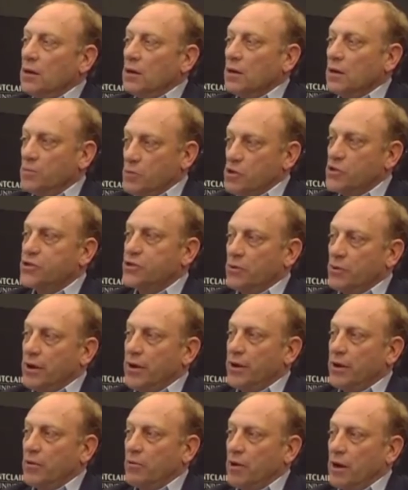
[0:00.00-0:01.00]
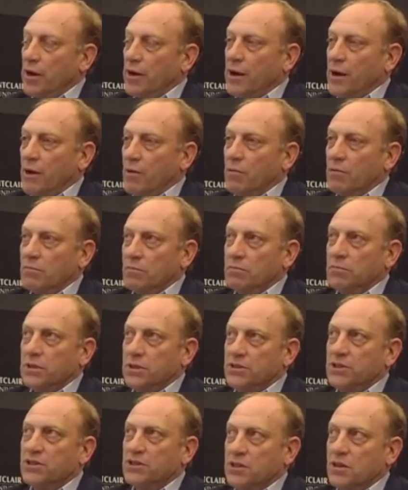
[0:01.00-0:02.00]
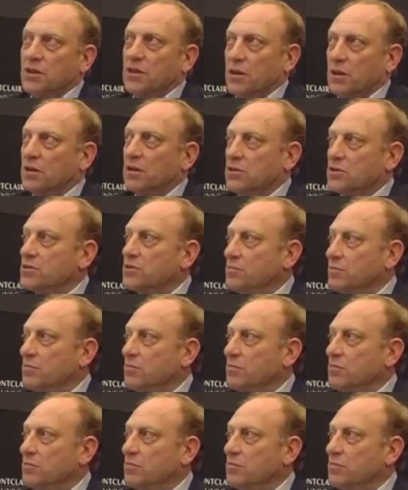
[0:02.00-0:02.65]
commercial radio right now leads us to think that some